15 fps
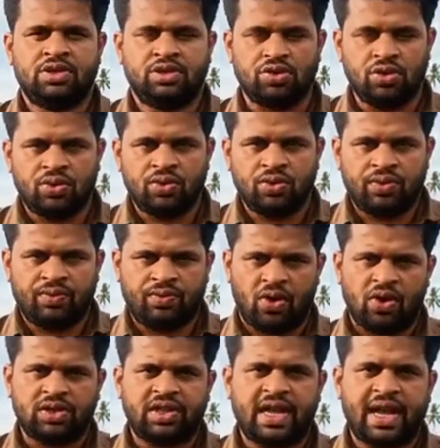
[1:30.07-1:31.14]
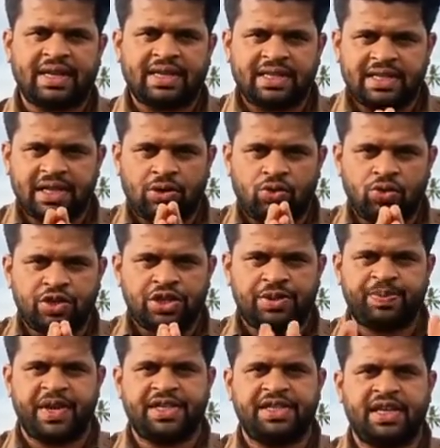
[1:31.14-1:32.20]
So for that, the good
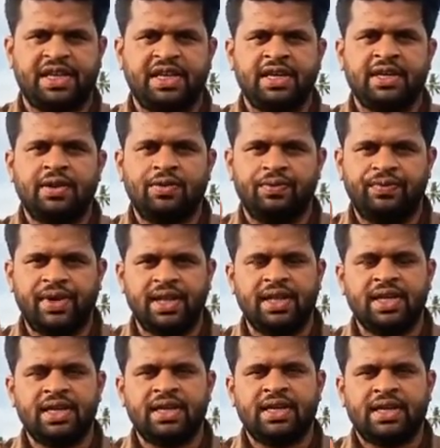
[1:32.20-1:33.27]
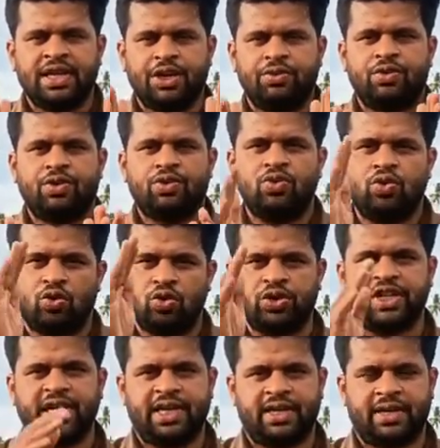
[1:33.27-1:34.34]
spacing will give you
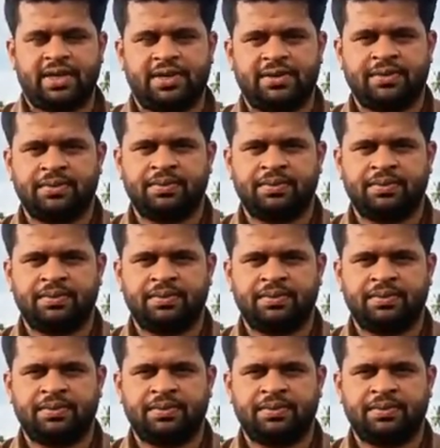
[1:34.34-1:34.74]
good yield.